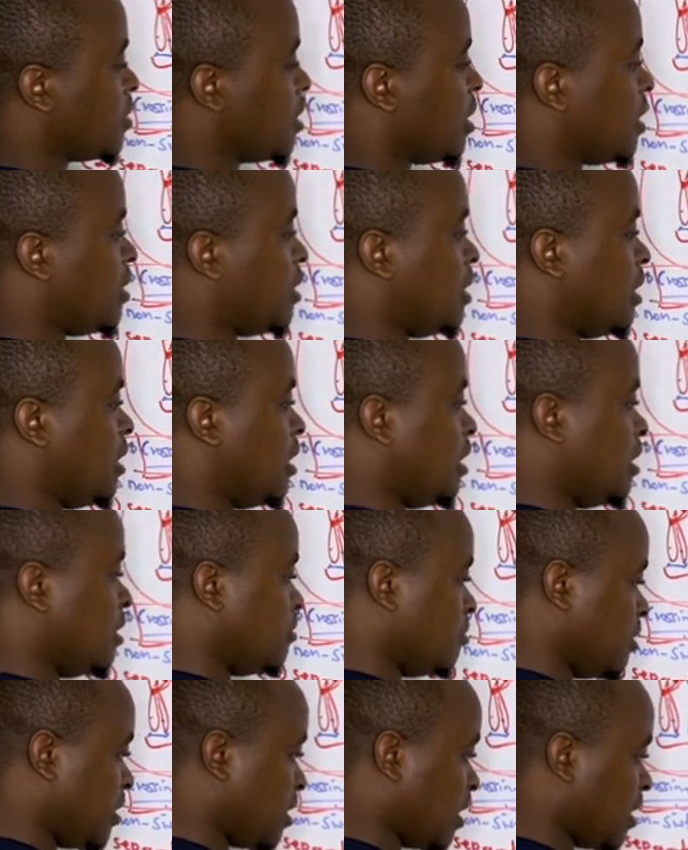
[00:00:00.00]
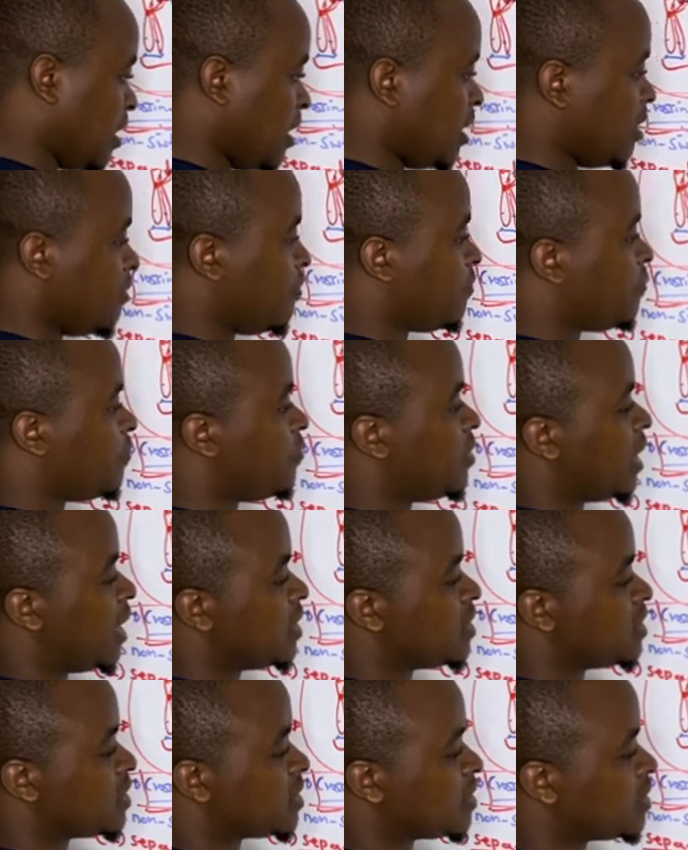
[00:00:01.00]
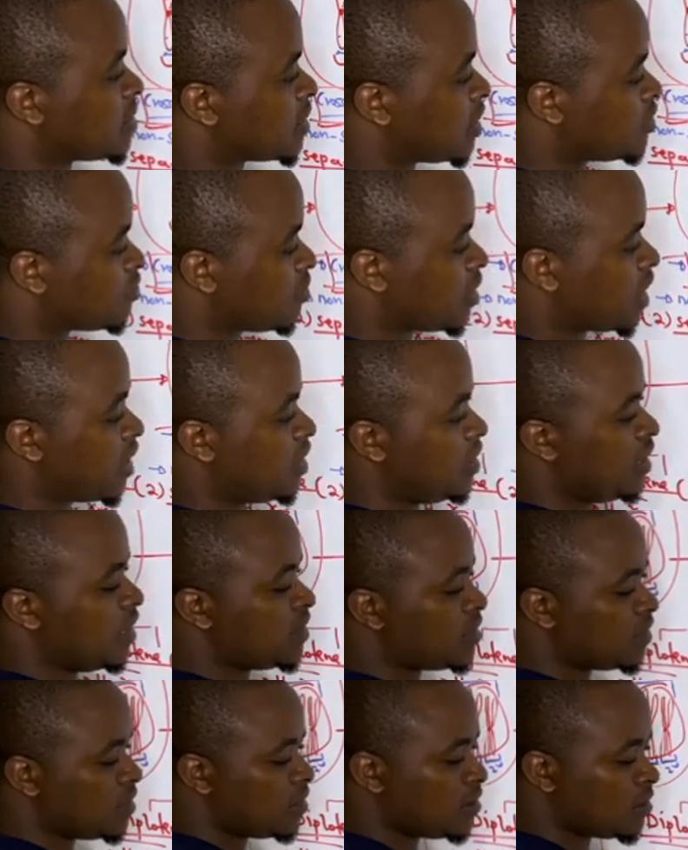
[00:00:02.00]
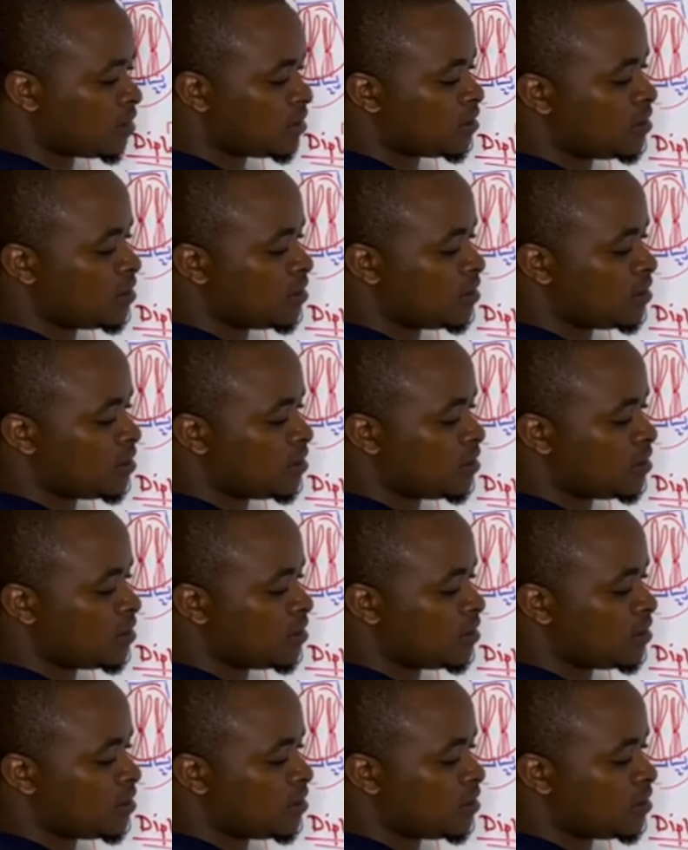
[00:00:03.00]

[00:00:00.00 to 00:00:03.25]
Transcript: And then we cleave, that is cytokinesis,